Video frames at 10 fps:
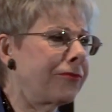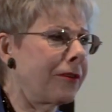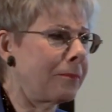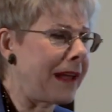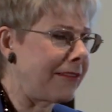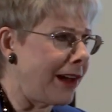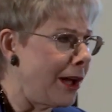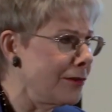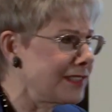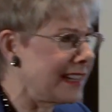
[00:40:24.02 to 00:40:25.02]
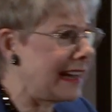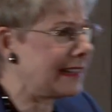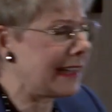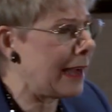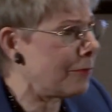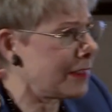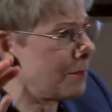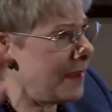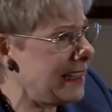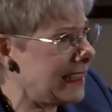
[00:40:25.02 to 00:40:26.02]
for a pair of hose and ending up with the
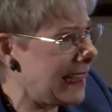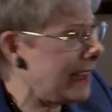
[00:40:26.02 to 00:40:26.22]
beaded